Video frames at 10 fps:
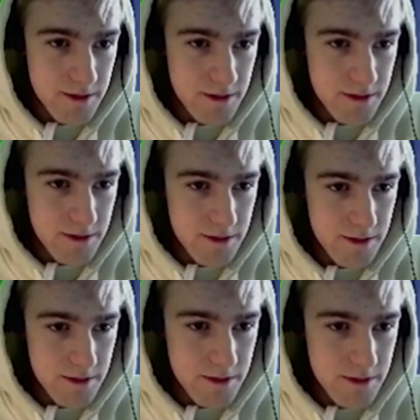
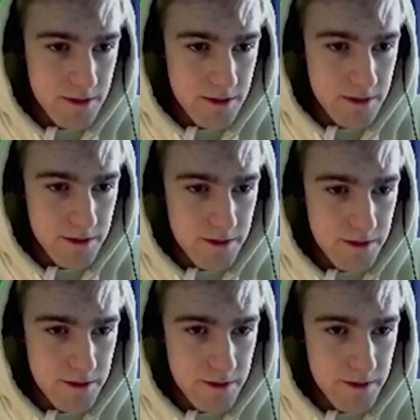
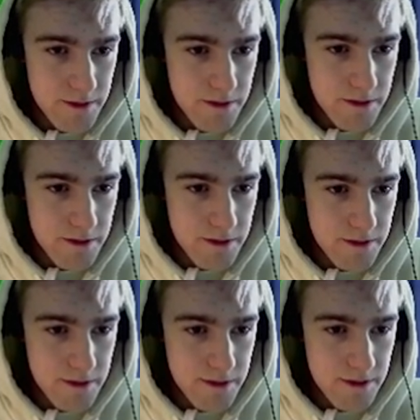
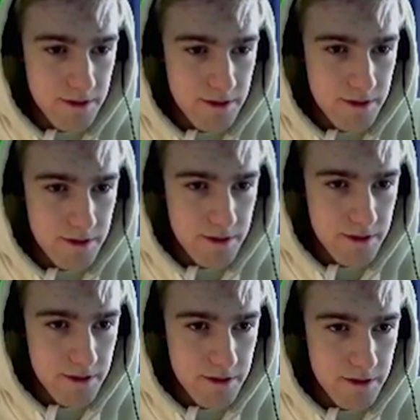
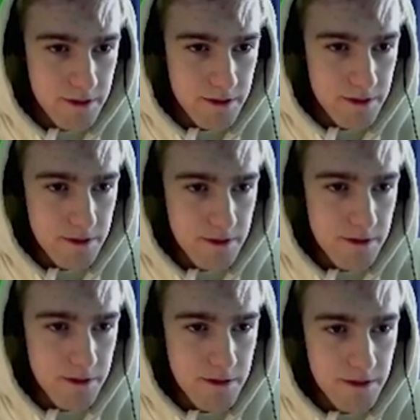
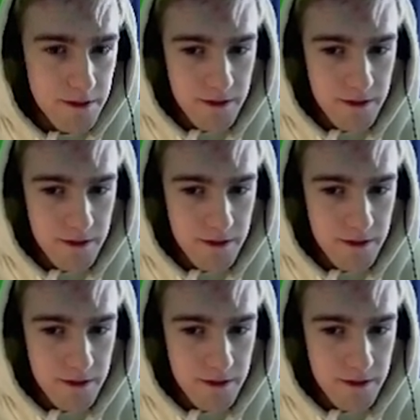Nobody speaks.